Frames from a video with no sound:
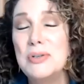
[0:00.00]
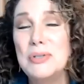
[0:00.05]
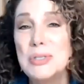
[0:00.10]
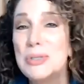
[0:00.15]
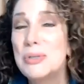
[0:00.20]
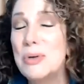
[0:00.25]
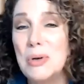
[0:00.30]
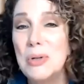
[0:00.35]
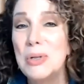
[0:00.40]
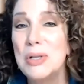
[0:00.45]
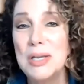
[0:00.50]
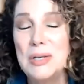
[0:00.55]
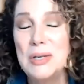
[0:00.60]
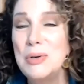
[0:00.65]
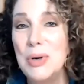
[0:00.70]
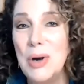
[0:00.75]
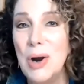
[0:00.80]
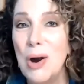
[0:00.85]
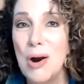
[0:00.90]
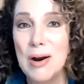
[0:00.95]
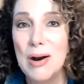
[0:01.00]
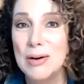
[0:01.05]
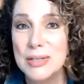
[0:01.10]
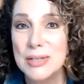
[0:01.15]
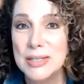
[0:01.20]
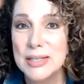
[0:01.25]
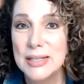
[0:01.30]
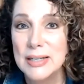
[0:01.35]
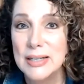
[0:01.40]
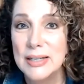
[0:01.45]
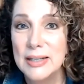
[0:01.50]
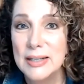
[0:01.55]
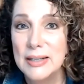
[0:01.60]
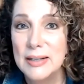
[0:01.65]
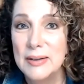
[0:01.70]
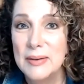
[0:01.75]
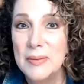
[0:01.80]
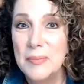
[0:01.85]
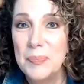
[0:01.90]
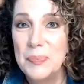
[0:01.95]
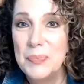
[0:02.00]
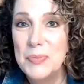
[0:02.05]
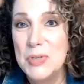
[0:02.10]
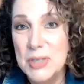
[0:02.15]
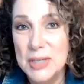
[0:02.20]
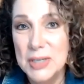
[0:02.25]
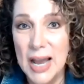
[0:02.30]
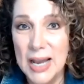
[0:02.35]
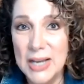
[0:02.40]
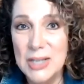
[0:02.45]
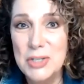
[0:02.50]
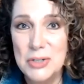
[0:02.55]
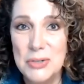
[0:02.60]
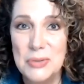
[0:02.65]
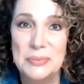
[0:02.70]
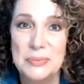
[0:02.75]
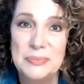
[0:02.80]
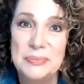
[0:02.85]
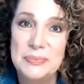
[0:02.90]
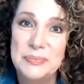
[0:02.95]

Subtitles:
soul and your heart to guide you.